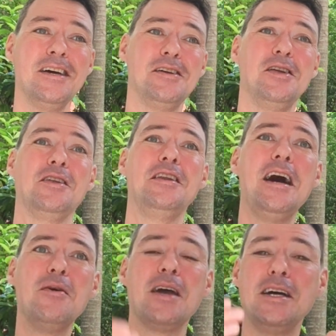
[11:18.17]
not
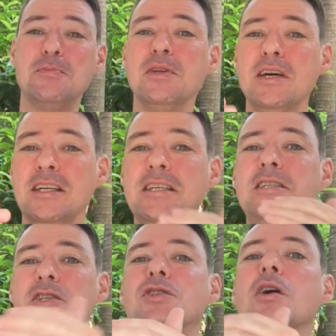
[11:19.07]
now guys, but this
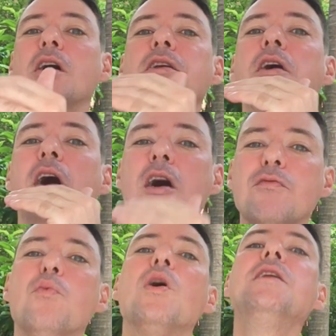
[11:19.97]
is the start
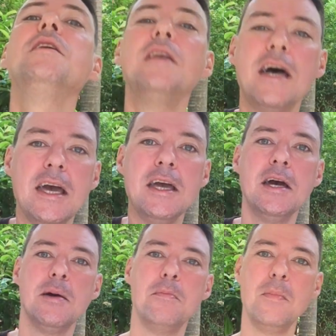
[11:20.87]
of one day
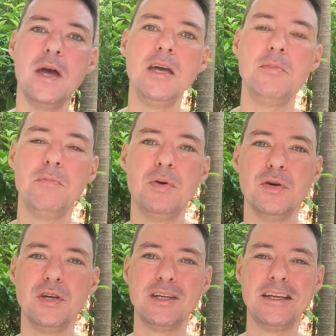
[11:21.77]
maybe
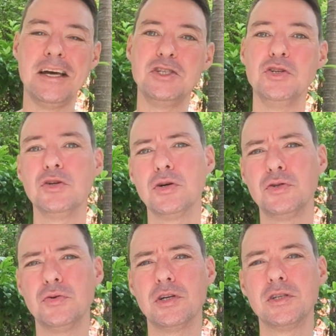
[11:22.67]
building that engine to go
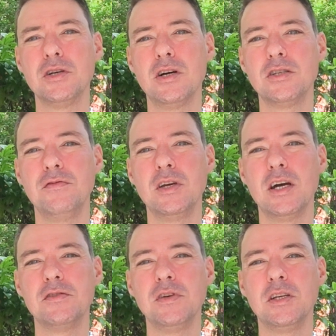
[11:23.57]
to other stars, if you
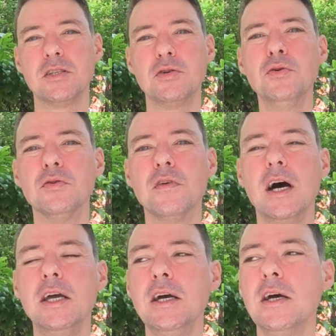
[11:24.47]
guys think that's cool, right?